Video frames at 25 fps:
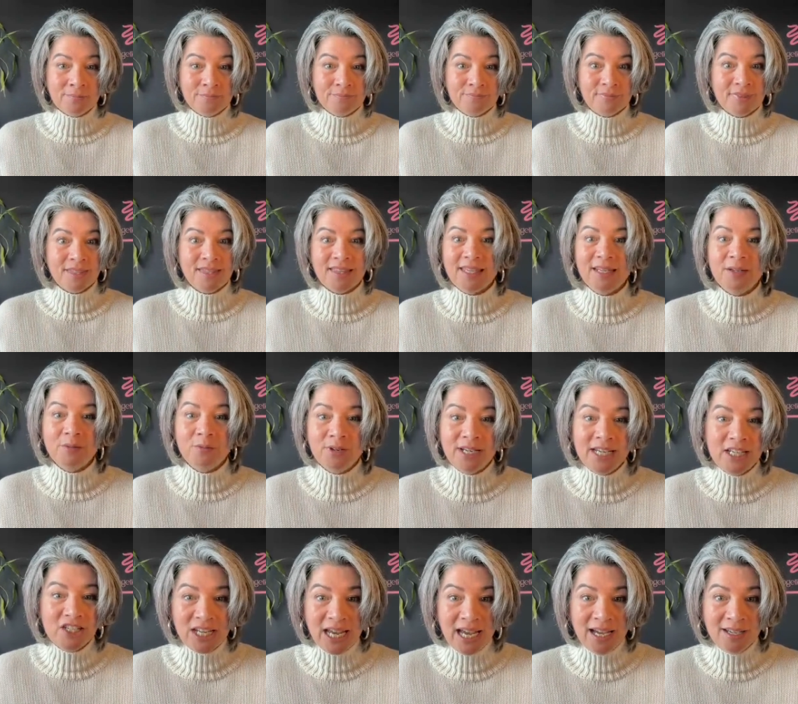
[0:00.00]
then
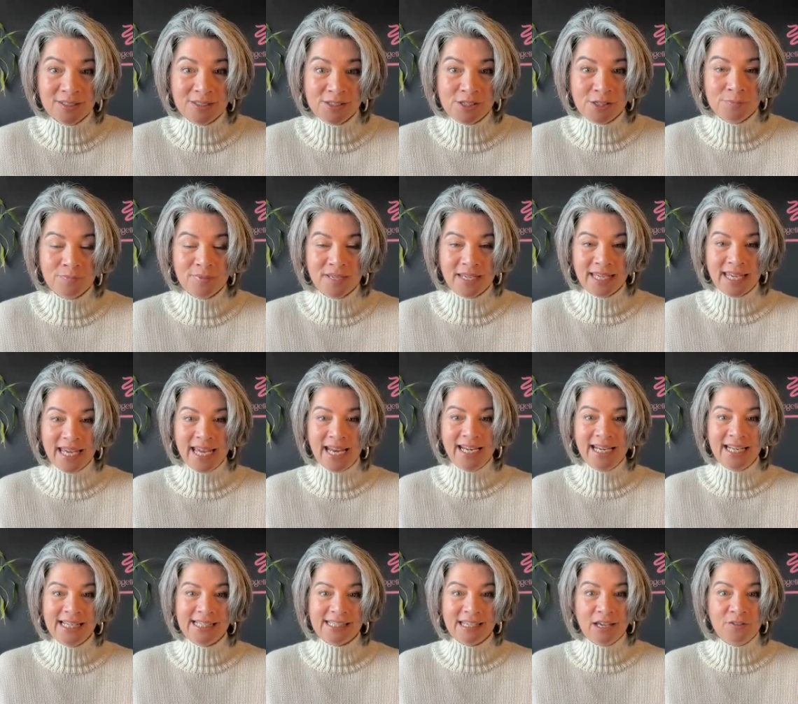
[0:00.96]
reach out to me and
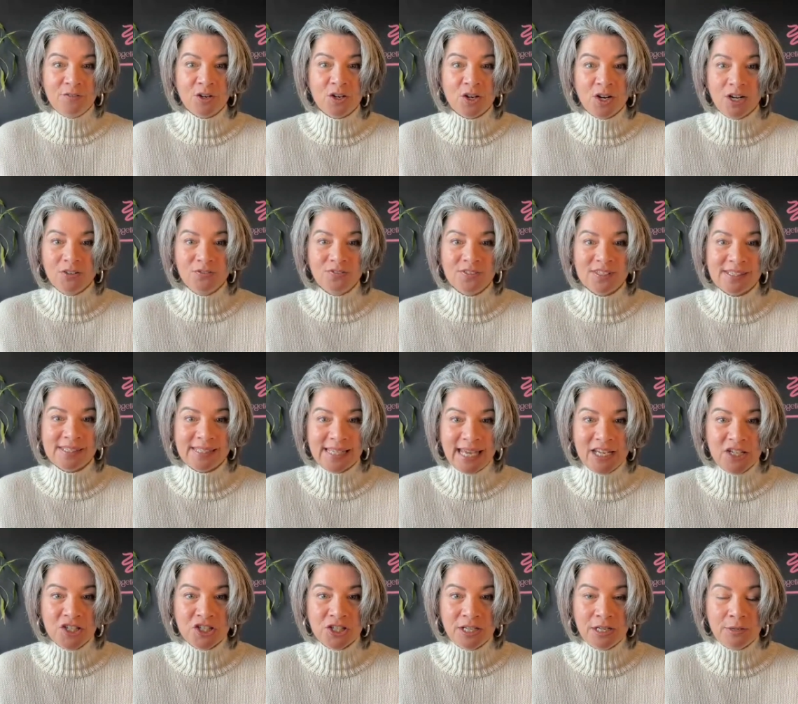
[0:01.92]
let's have a
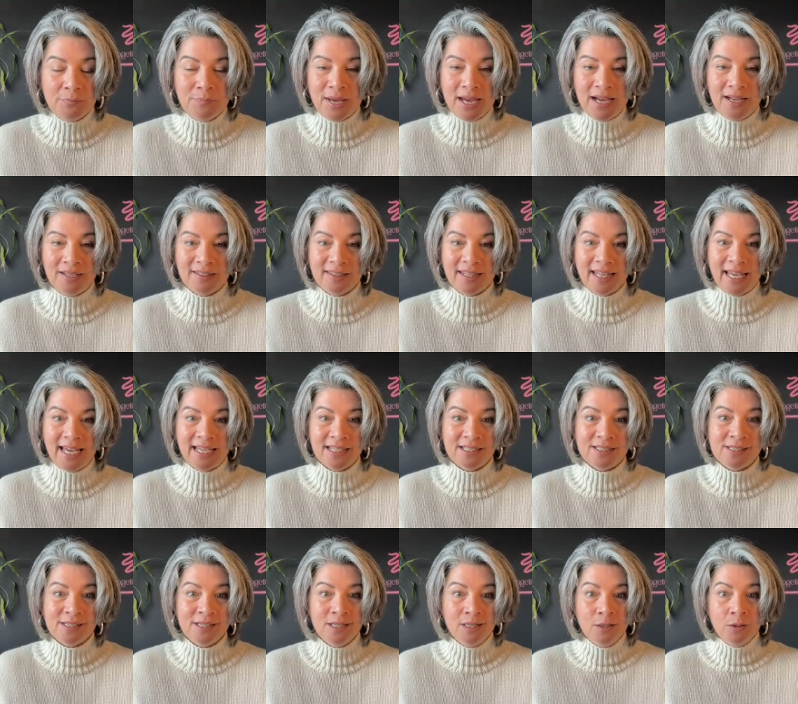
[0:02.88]
conversation about that.
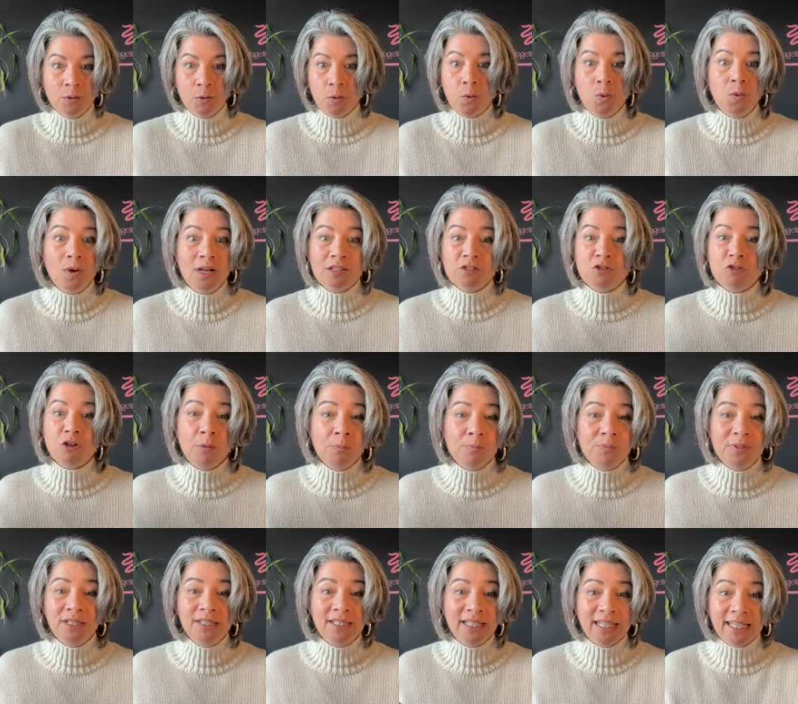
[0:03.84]
Or I'll drop
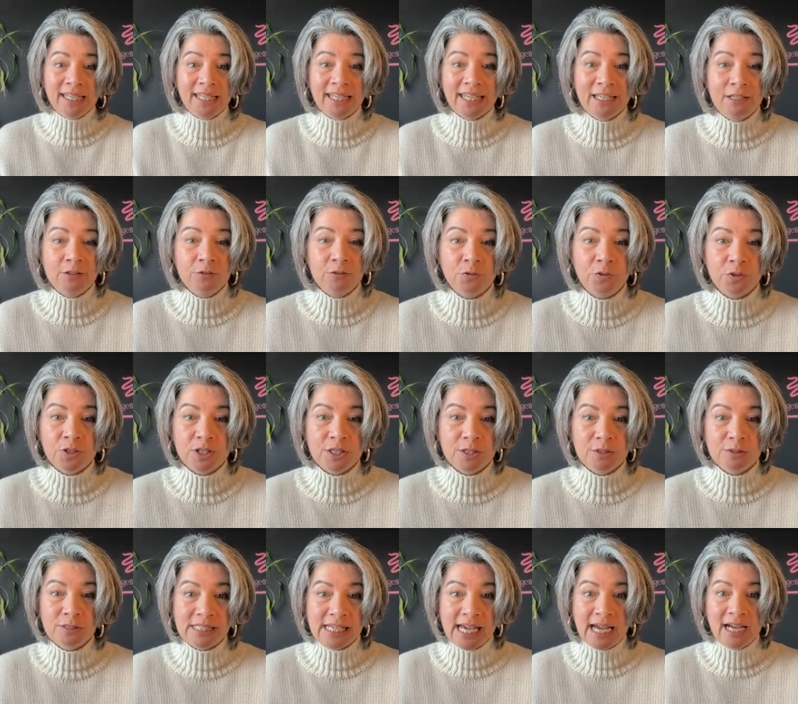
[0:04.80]
the link in for
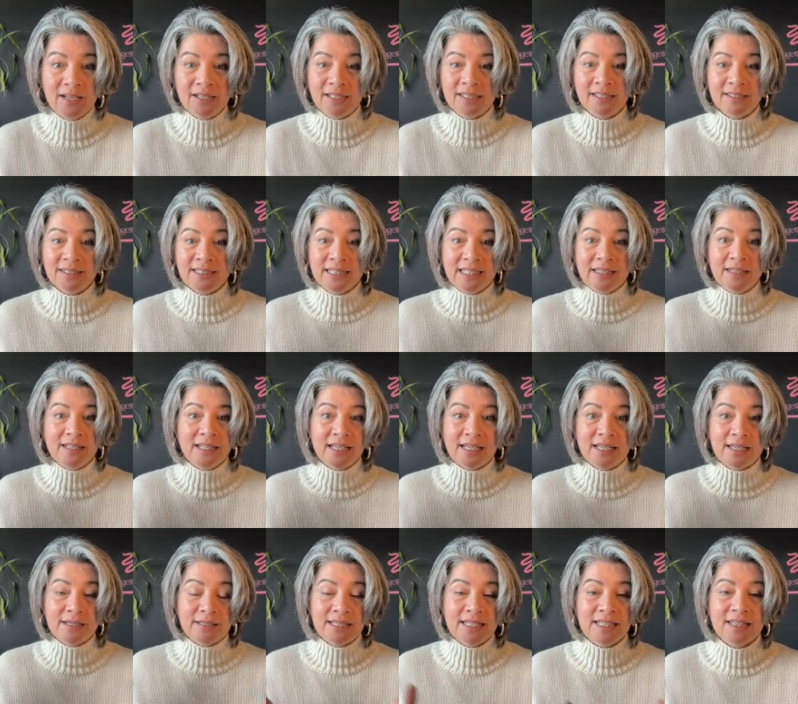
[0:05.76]
you down in
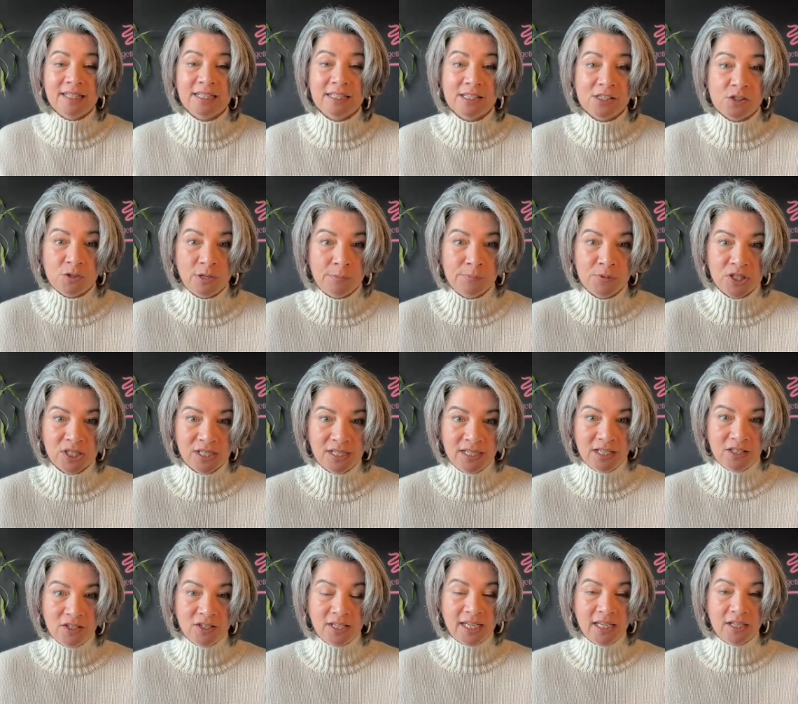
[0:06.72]
the description
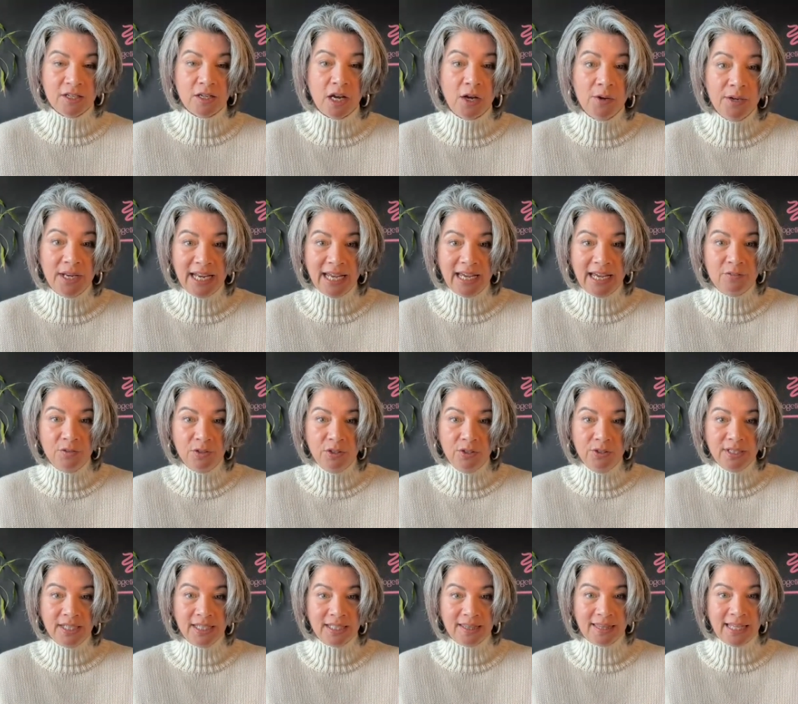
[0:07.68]
and you can go and have a
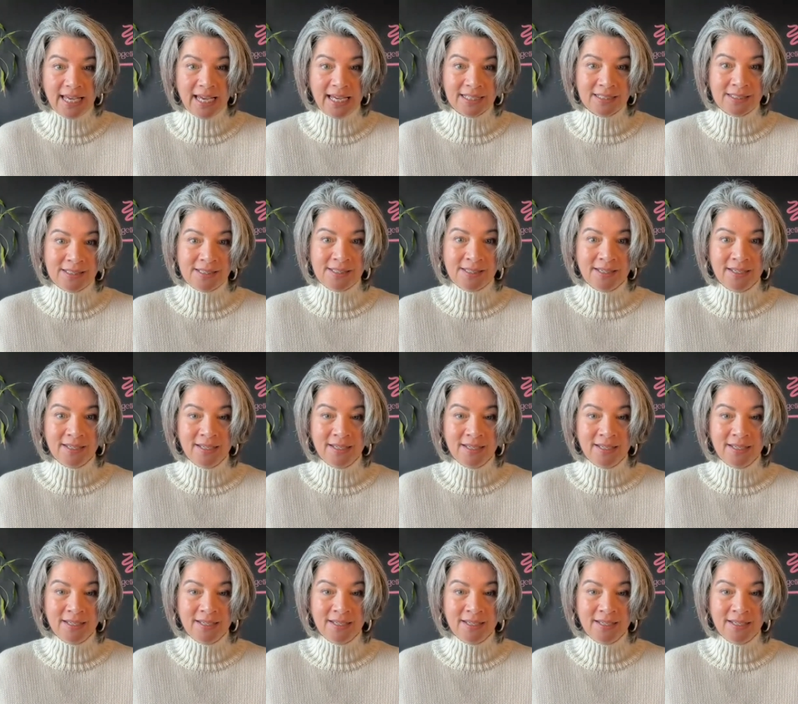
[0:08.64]
look at that.